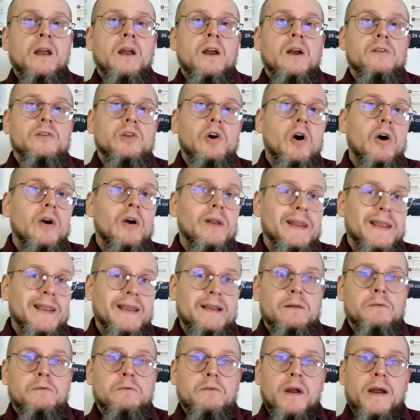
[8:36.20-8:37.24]
The
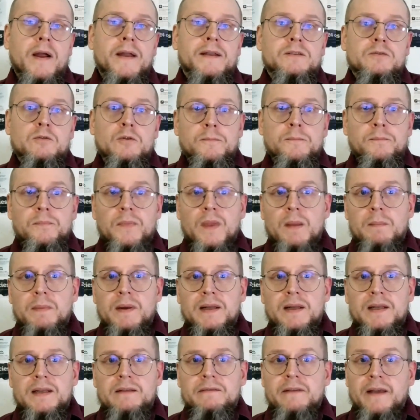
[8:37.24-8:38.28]
legal right to
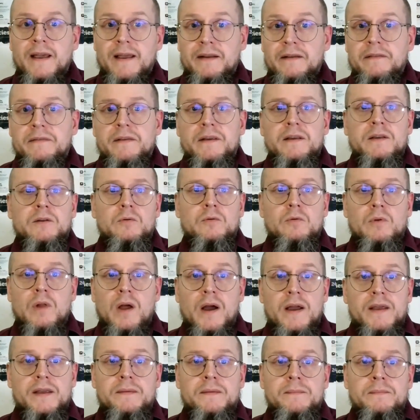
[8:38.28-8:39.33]
believe anything you
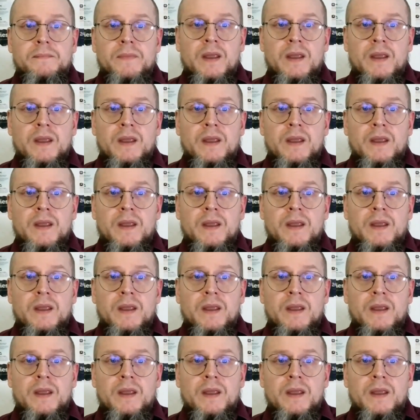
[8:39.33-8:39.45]
like